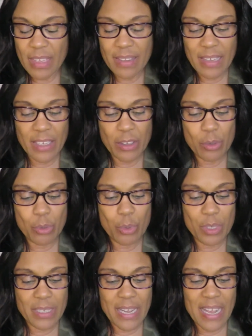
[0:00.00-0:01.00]
Thank you,
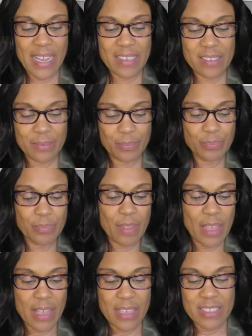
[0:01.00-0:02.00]
Lord God.
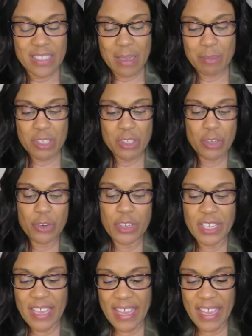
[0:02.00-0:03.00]
Psalms
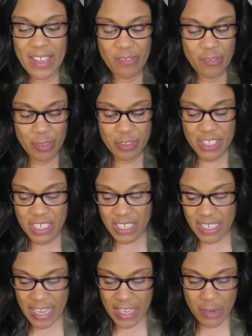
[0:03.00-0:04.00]
38,
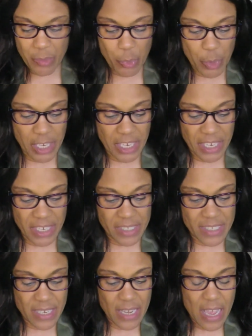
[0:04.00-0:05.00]
15. And it
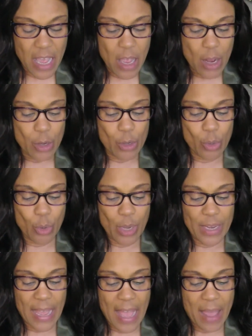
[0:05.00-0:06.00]
reads,
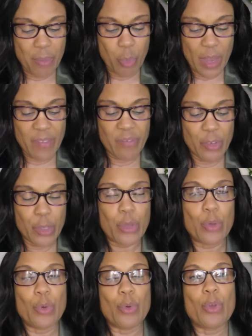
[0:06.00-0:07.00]
Lord, I wait for
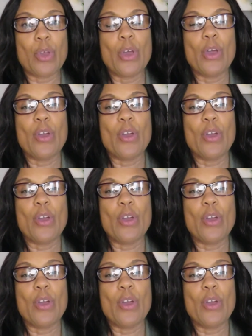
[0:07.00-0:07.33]
you.